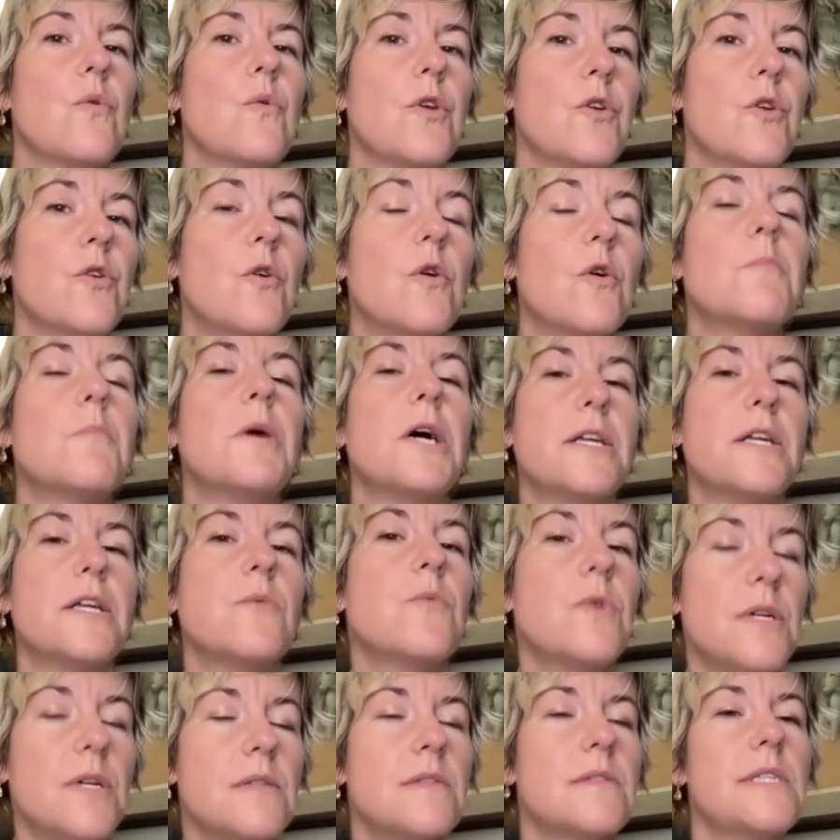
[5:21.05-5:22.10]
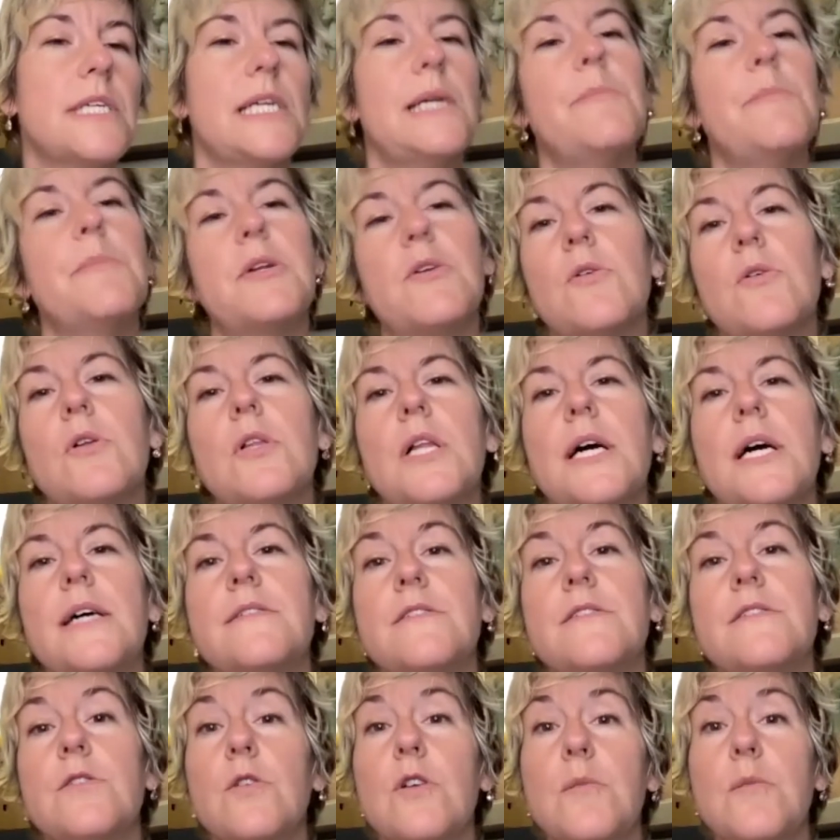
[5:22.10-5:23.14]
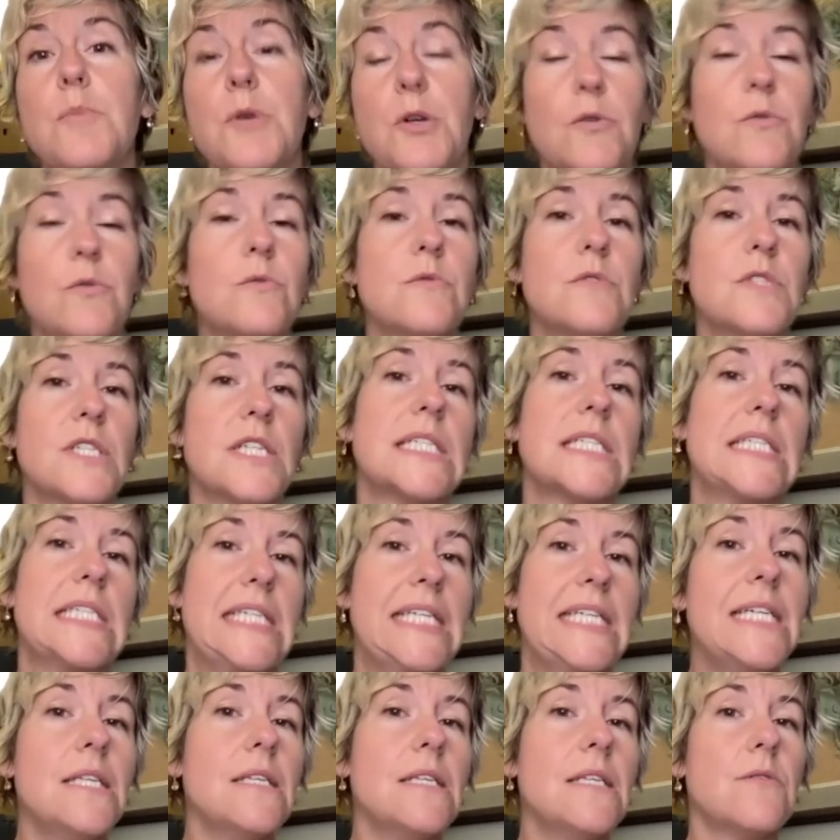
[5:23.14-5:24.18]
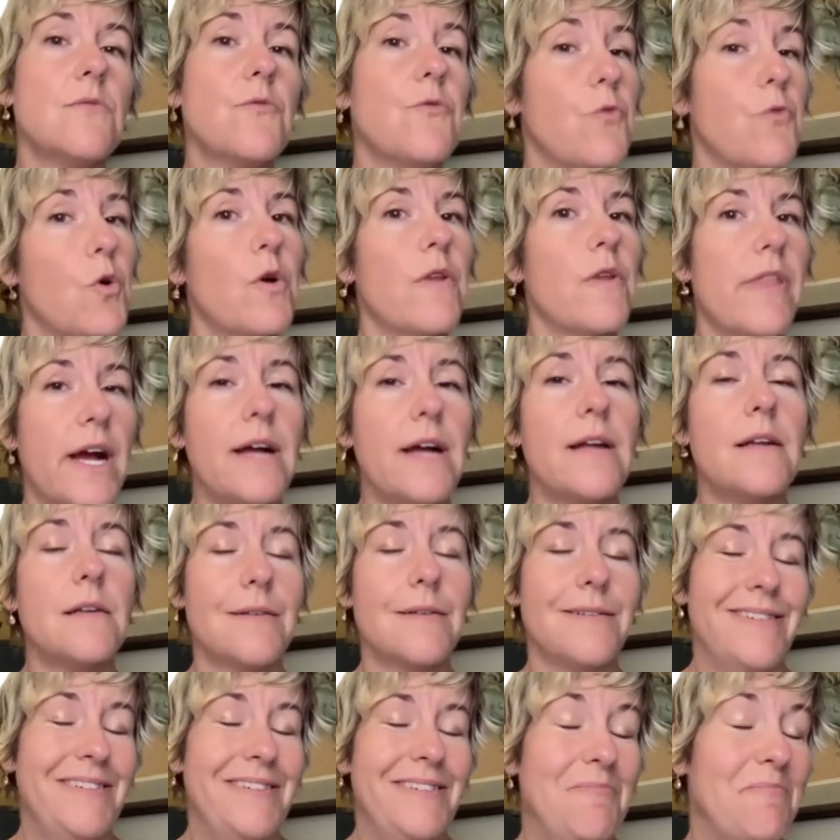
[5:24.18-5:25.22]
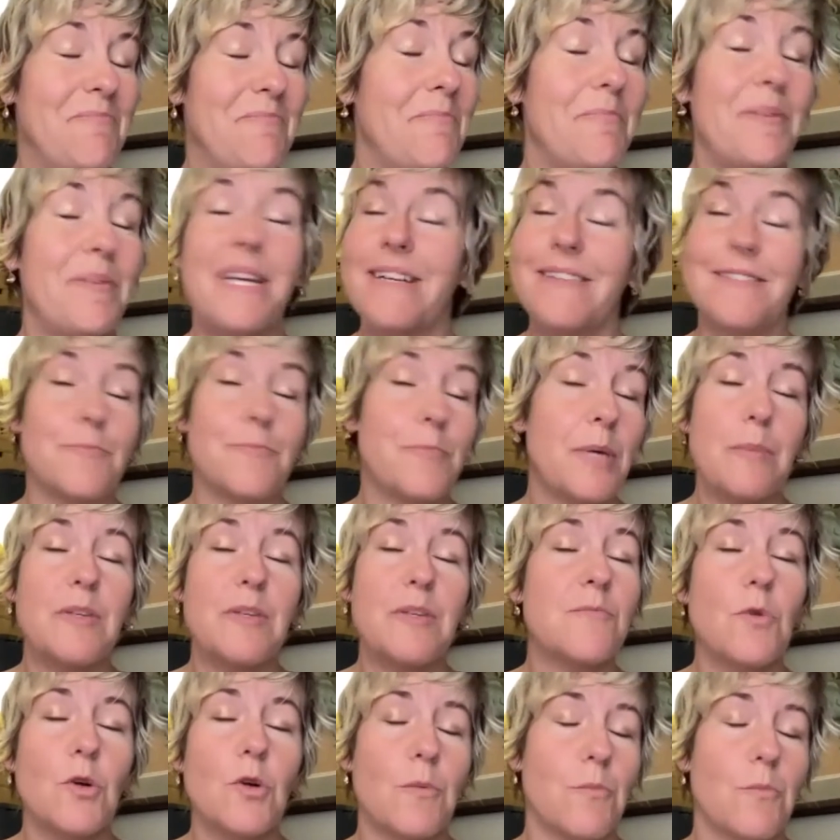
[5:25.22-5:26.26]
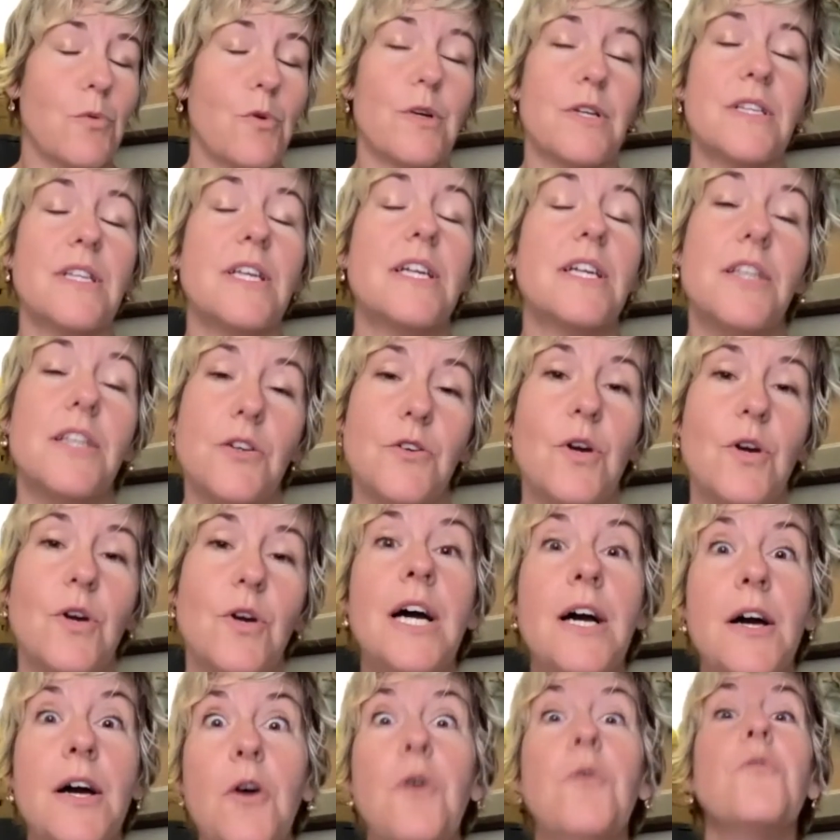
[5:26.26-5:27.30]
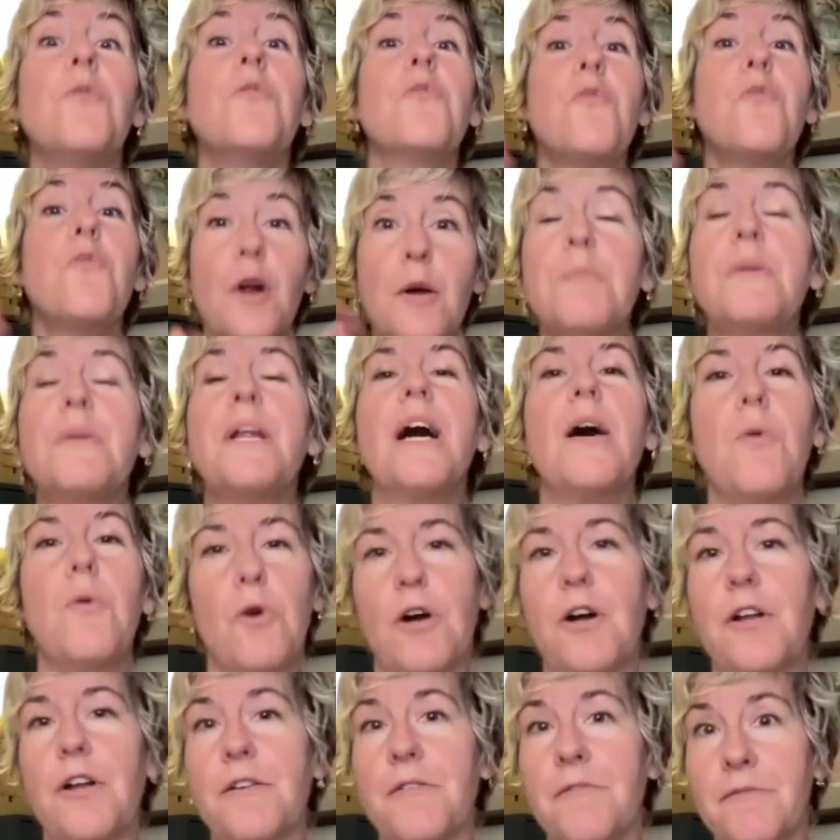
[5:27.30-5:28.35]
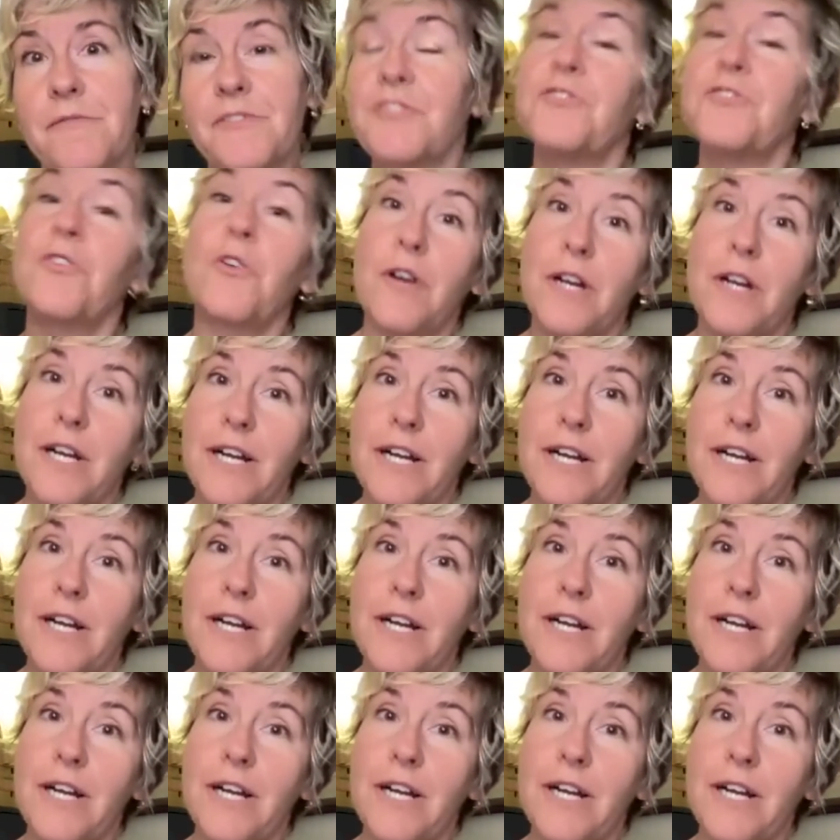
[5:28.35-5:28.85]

your body will demineralize your bones and teeth for that because baby's more important than you from now on. Sorry,